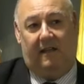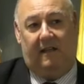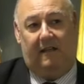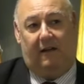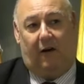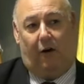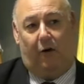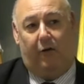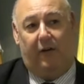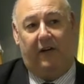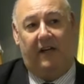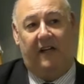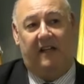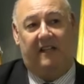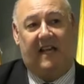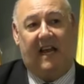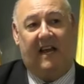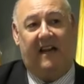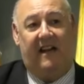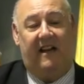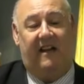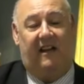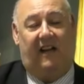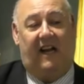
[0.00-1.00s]
holding it
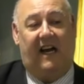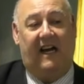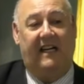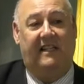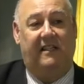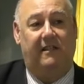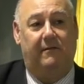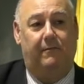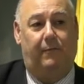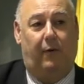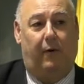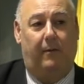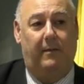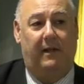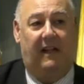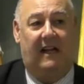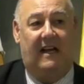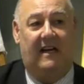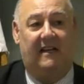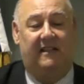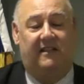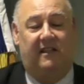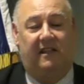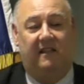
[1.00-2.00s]
down in Clayton probably the
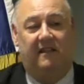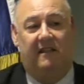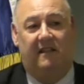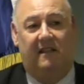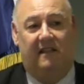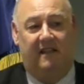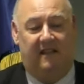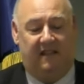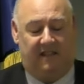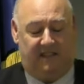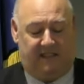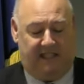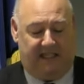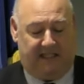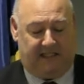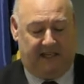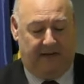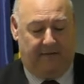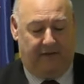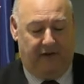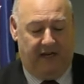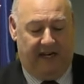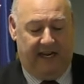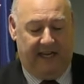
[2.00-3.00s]
last
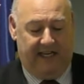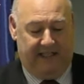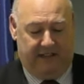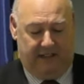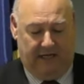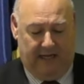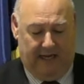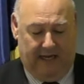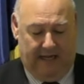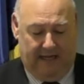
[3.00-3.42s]
6-7 years.